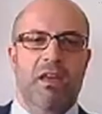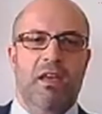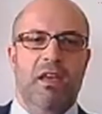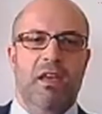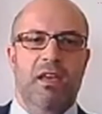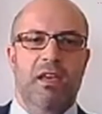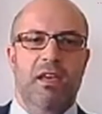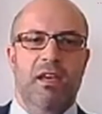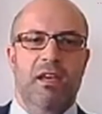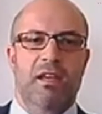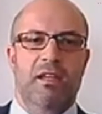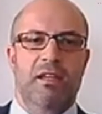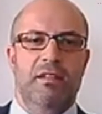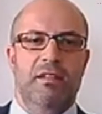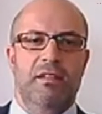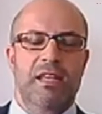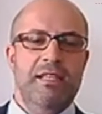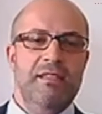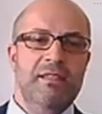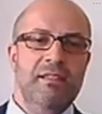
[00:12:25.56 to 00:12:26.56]
Uh,
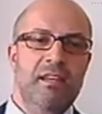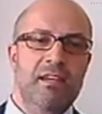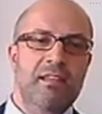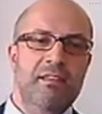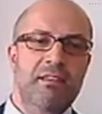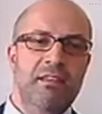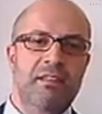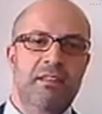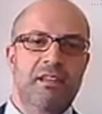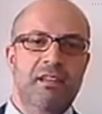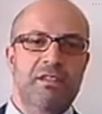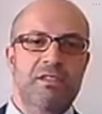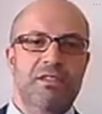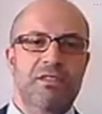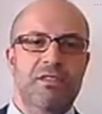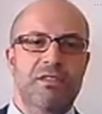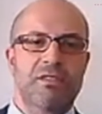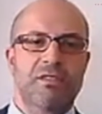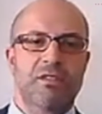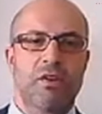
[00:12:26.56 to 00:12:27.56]
Nelson, I think
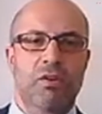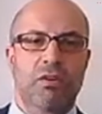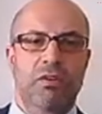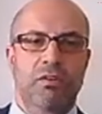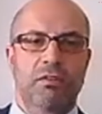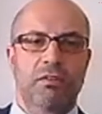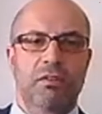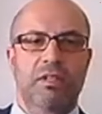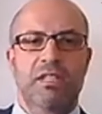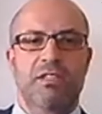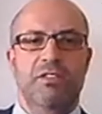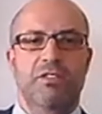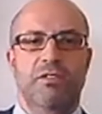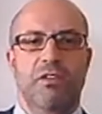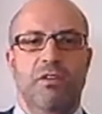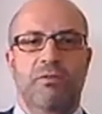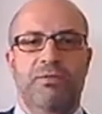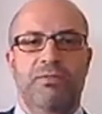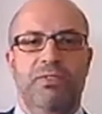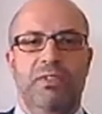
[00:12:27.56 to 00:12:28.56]
there's no
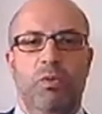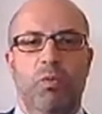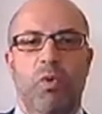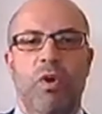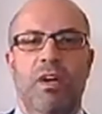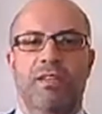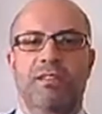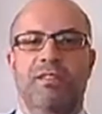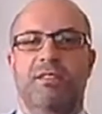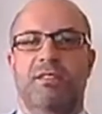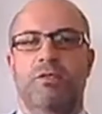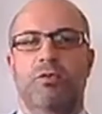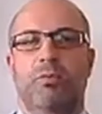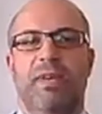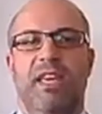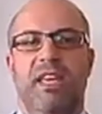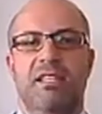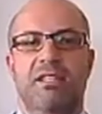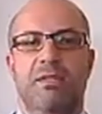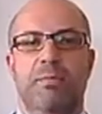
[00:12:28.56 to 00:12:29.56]
list of the ones to
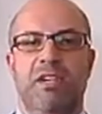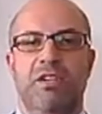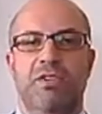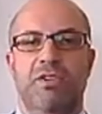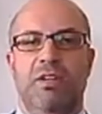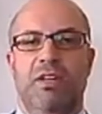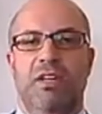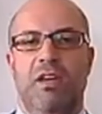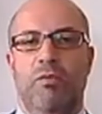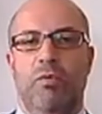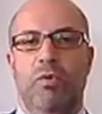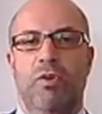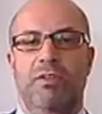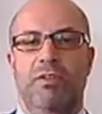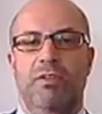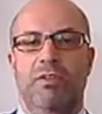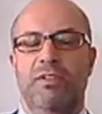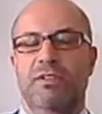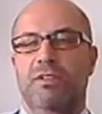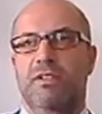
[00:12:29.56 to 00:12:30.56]
be especially
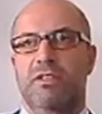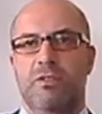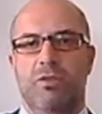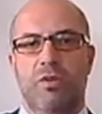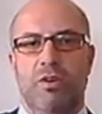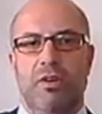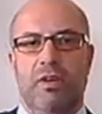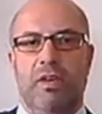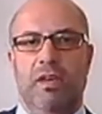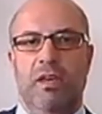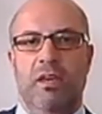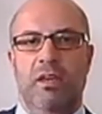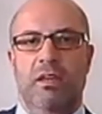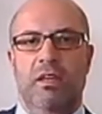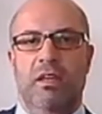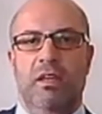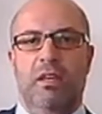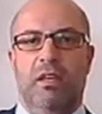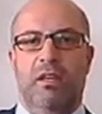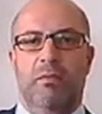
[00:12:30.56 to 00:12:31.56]
avoided in Turkey,
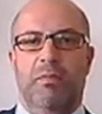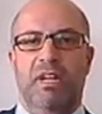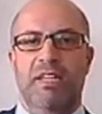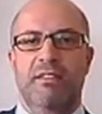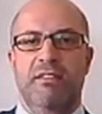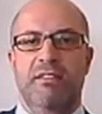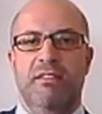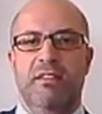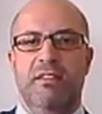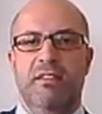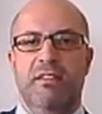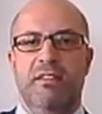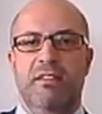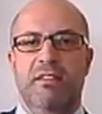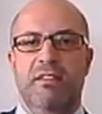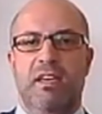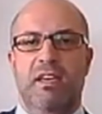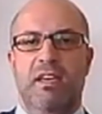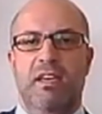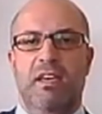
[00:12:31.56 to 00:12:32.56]
but
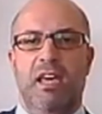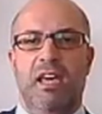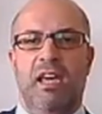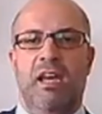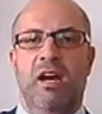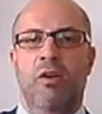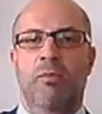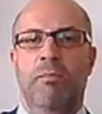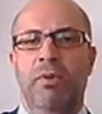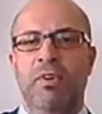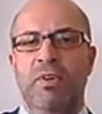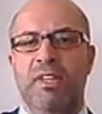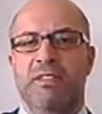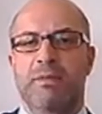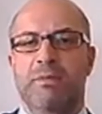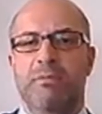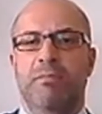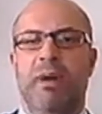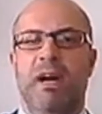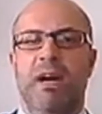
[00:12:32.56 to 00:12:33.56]
uh,
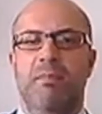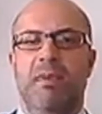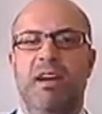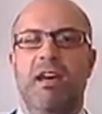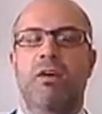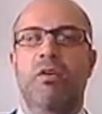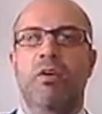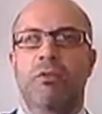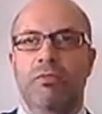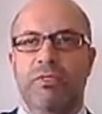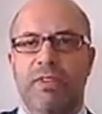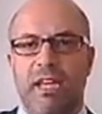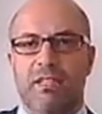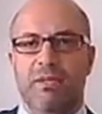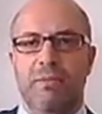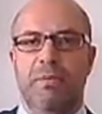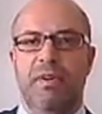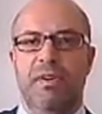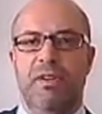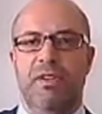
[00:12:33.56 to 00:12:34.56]
accompanied by my own
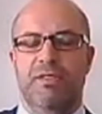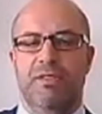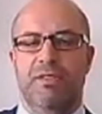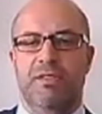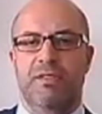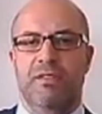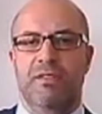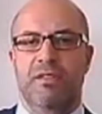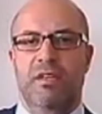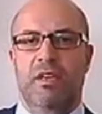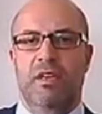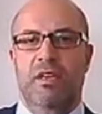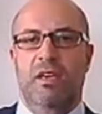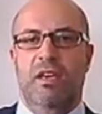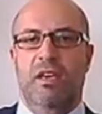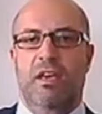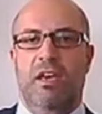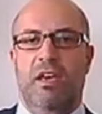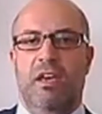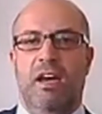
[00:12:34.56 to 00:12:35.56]
experiences,
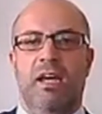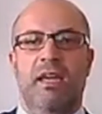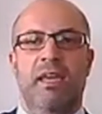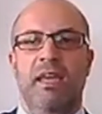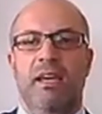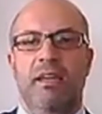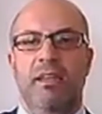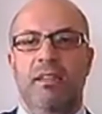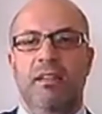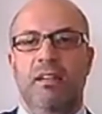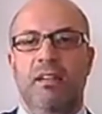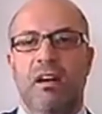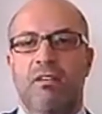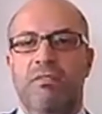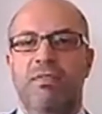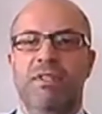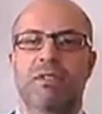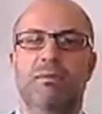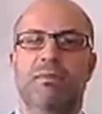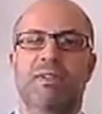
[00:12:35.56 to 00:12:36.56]
uh, I can
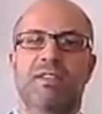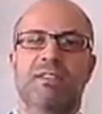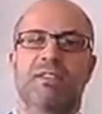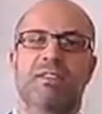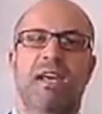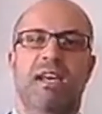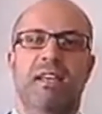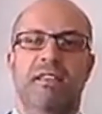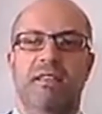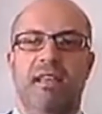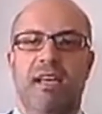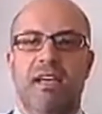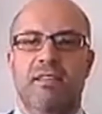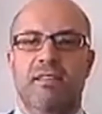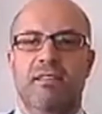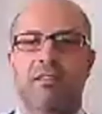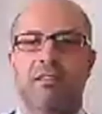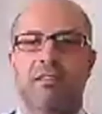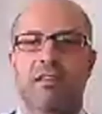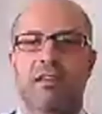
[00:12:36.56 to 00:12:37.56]
comfortably say that